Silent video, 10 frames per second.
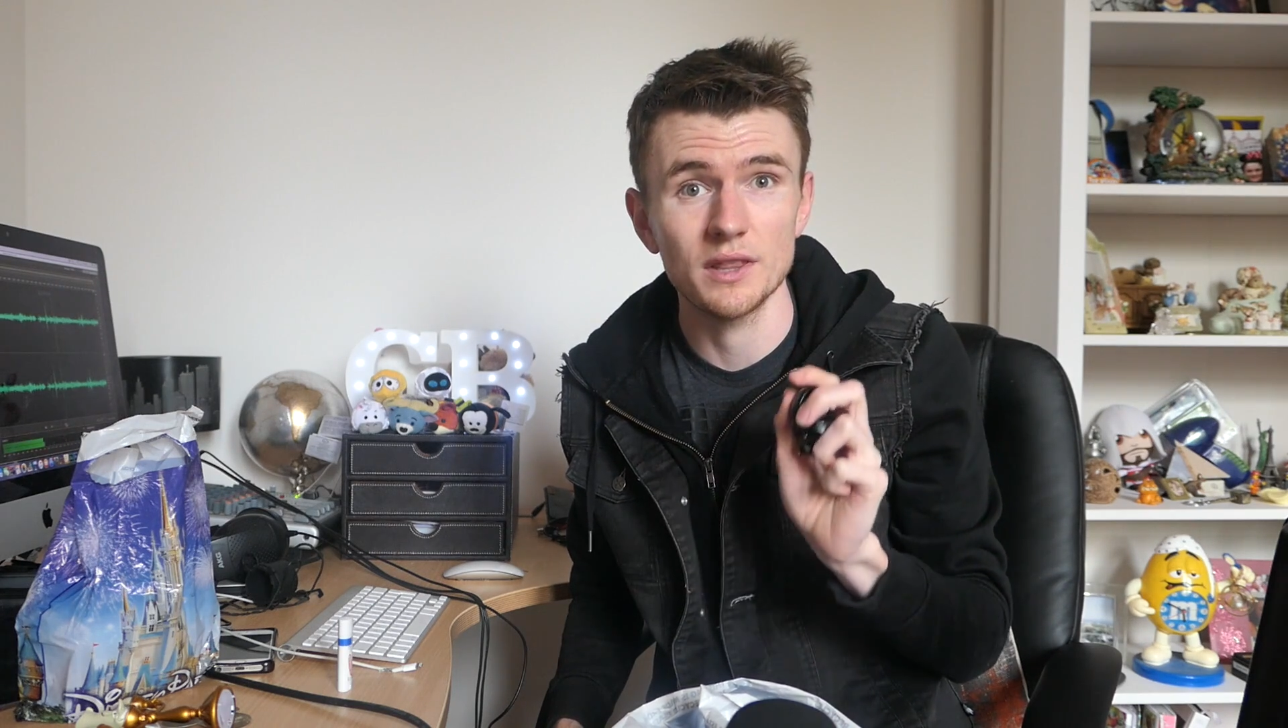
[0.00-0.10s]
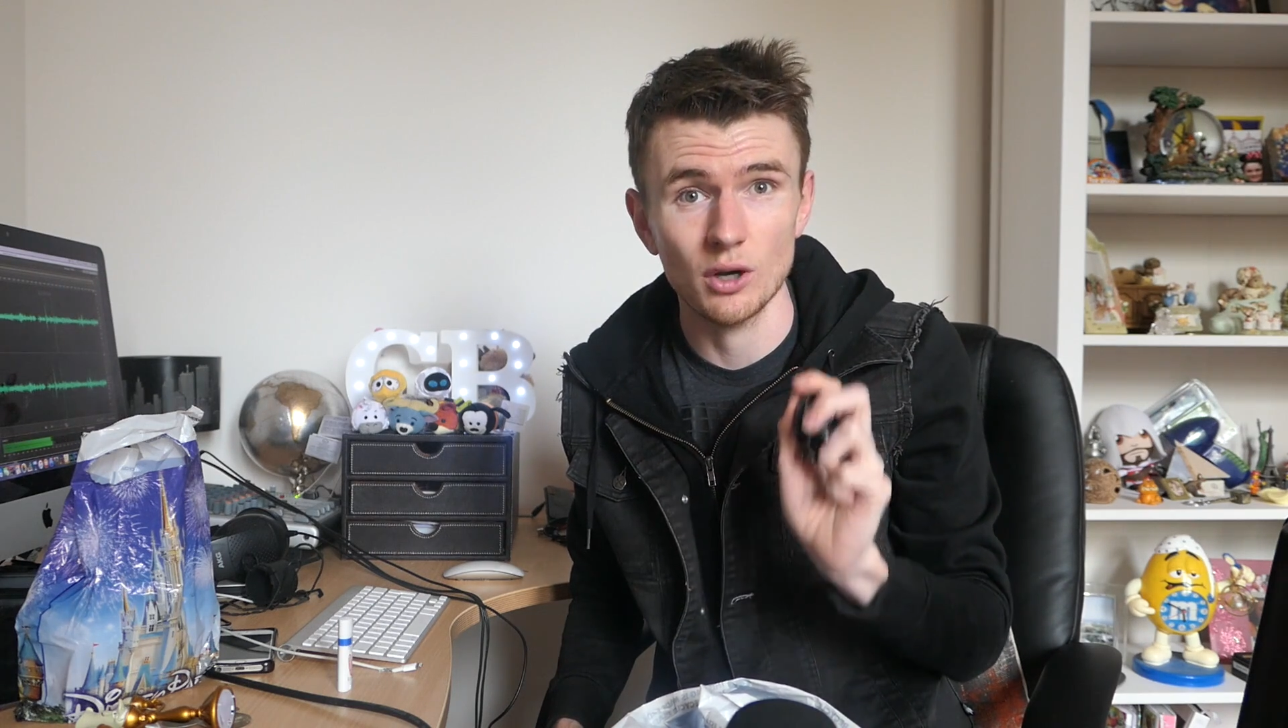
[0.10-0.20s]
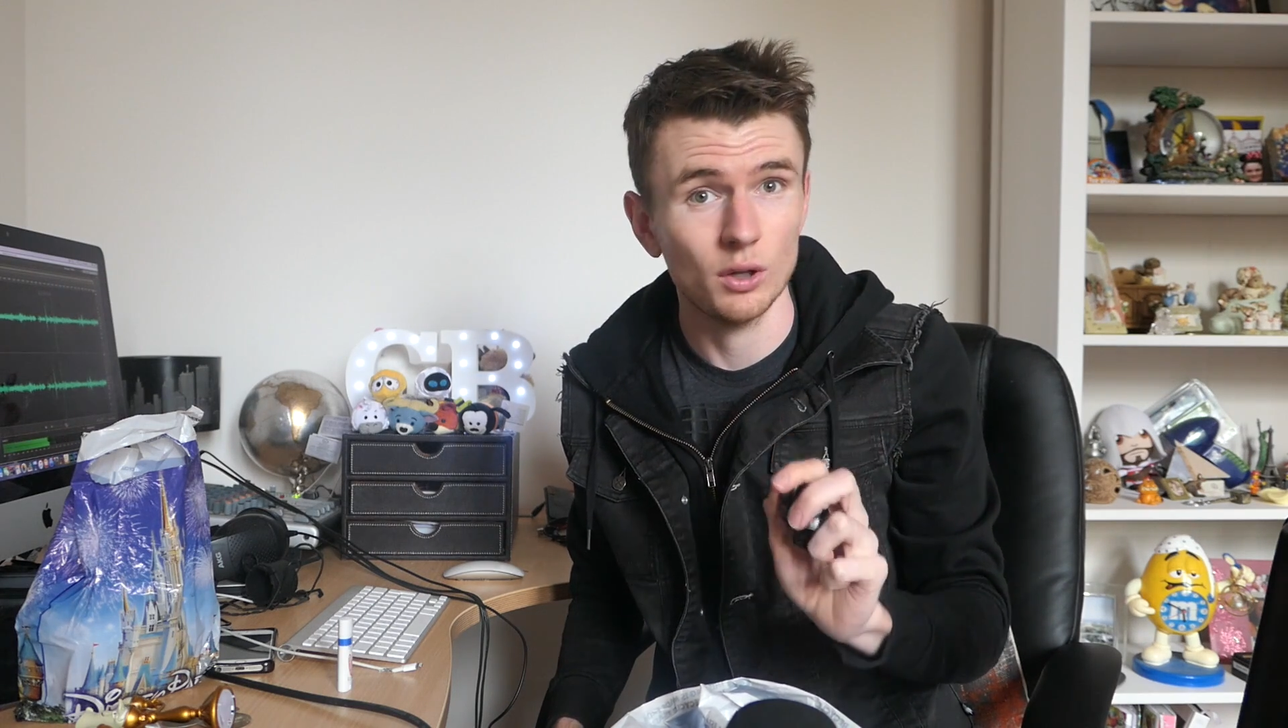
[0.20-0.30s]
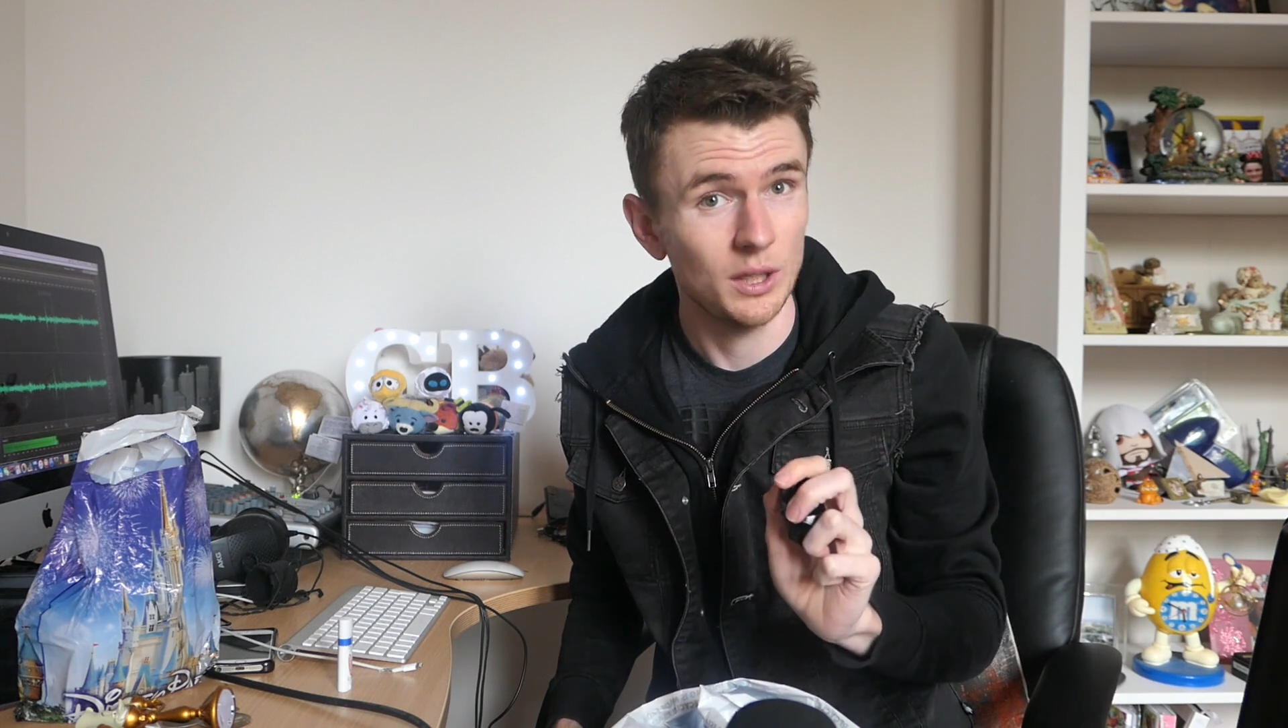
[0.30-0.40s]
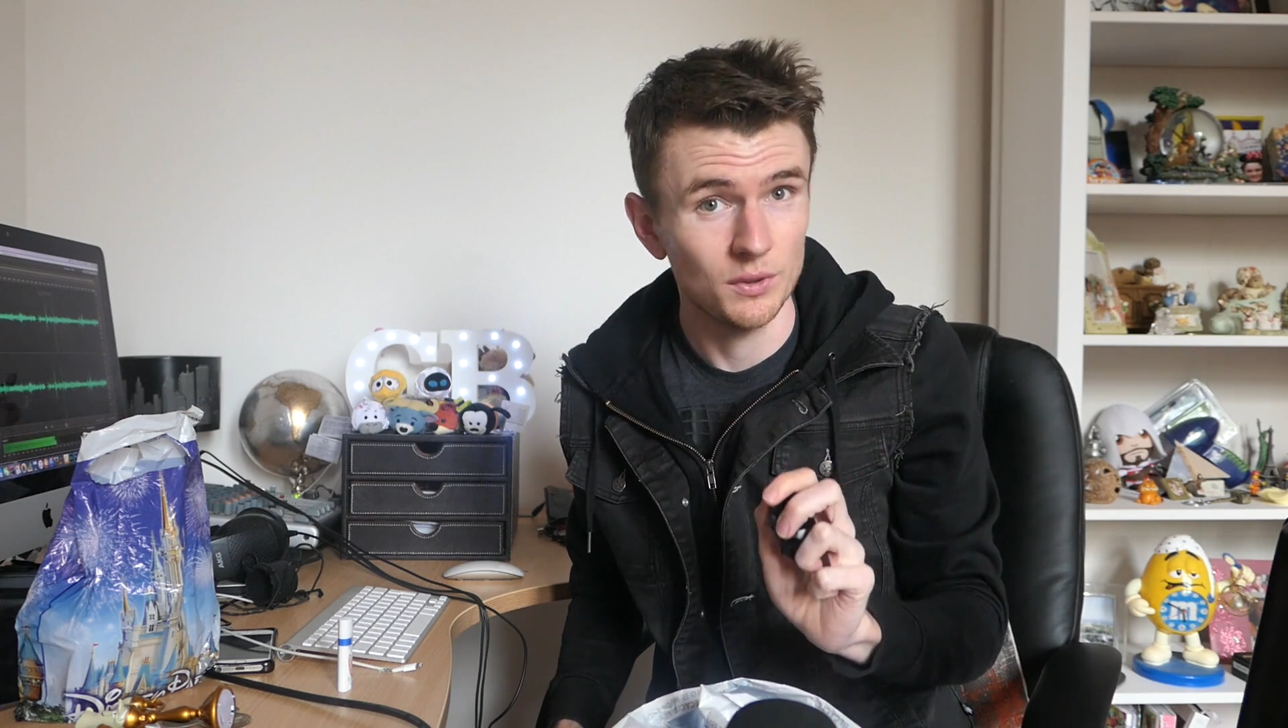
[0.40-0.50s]

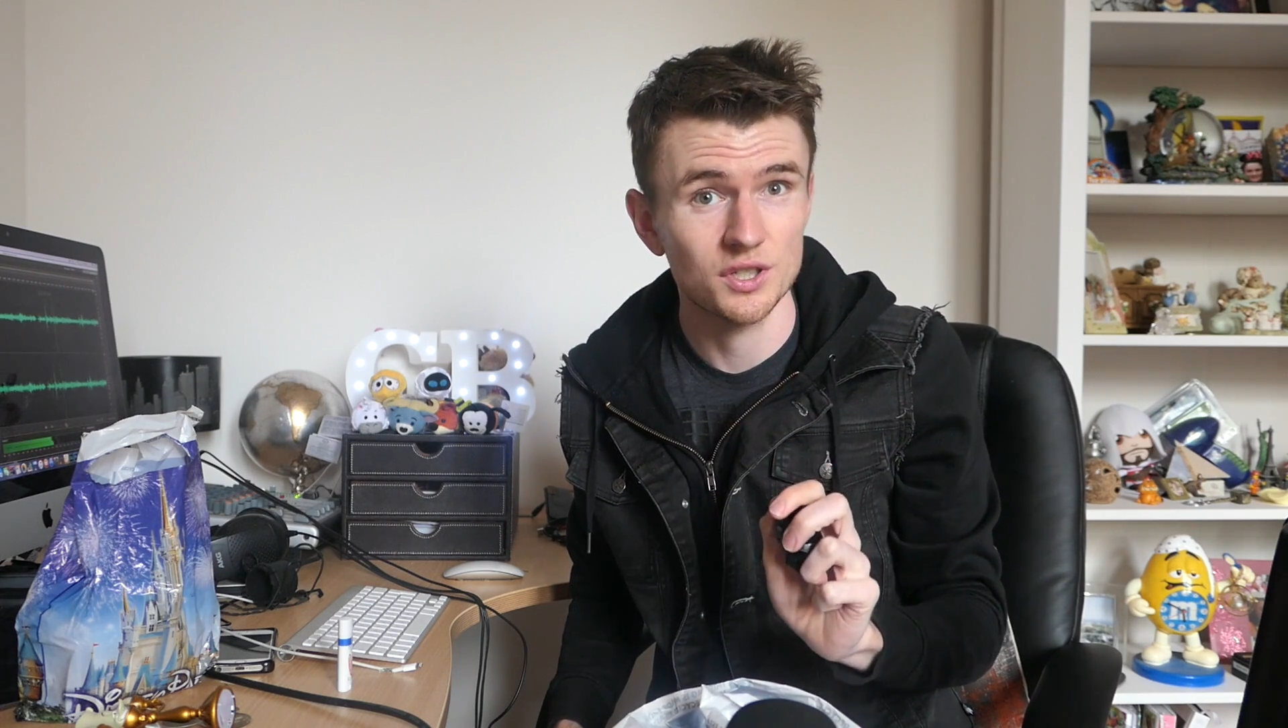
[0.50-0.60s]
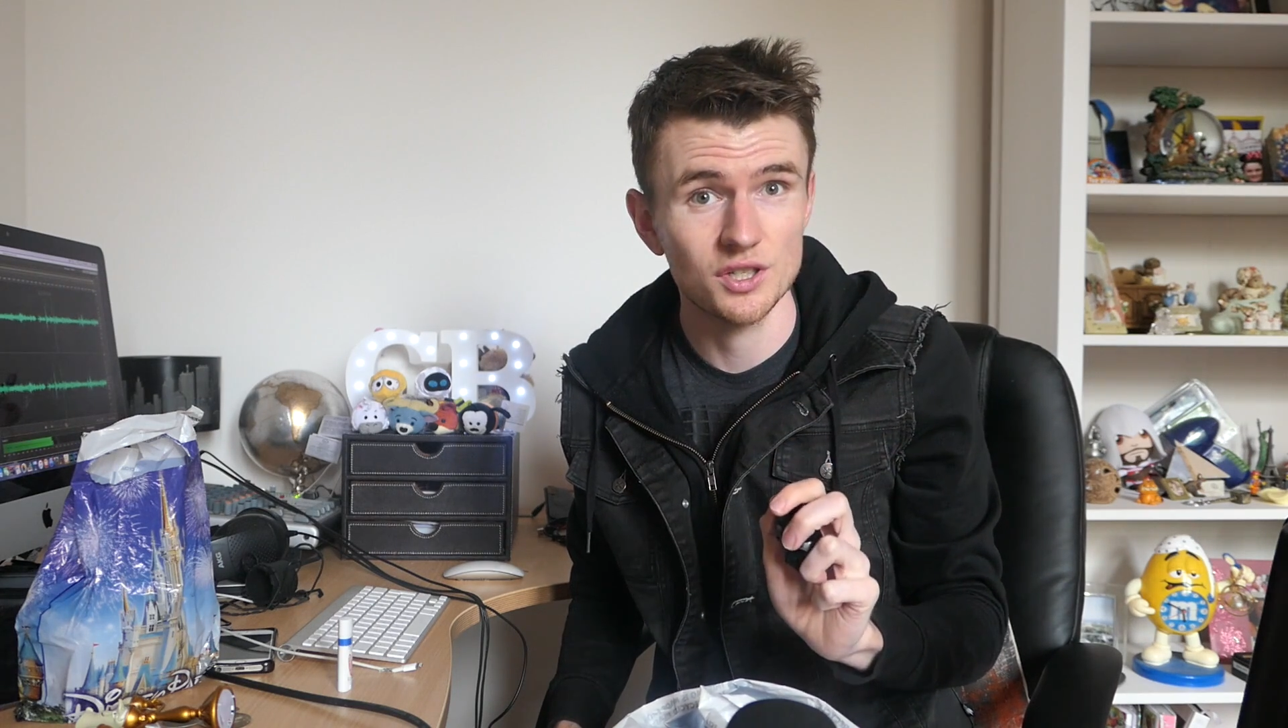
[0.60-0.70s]
in the Hollywood